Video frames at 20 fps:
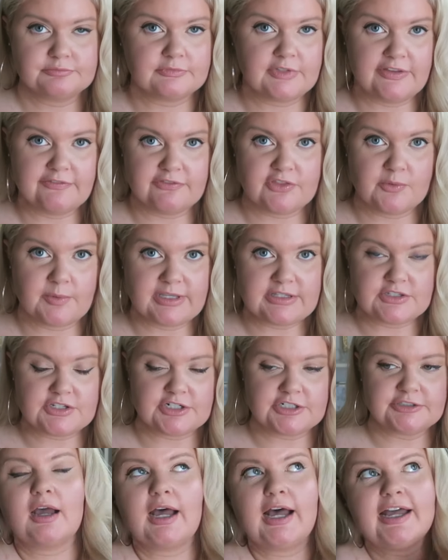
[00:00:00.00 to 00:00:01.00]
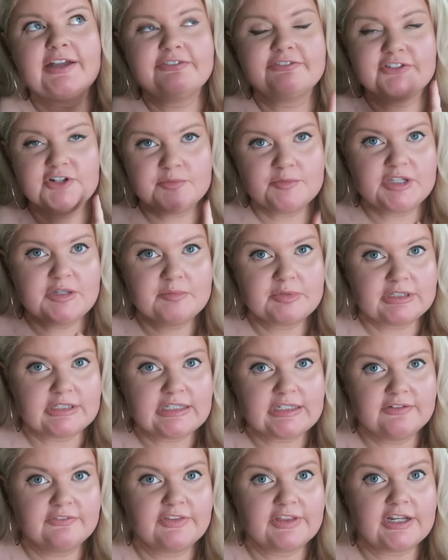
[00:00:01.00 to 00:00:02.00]
influencer. I firmly
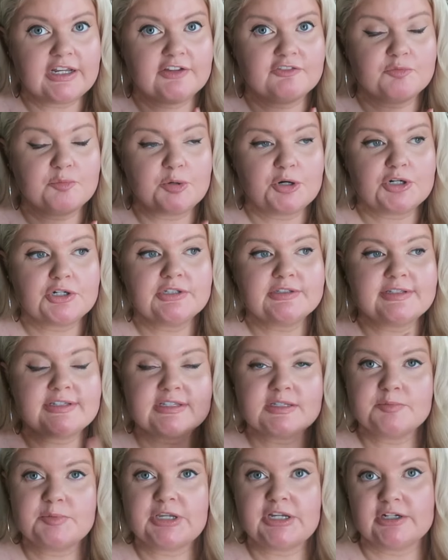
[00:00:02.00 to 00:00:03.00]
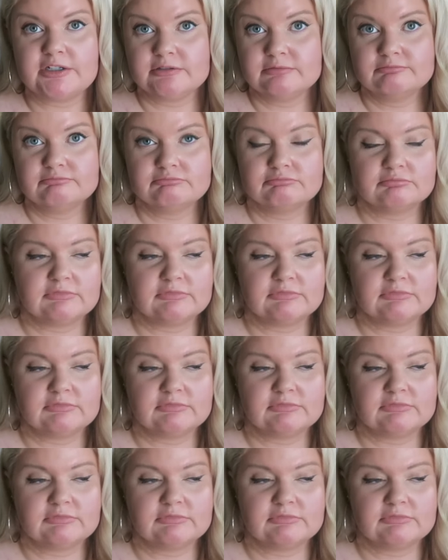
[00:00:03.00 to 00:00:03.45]
believe that if Pearl disappeared,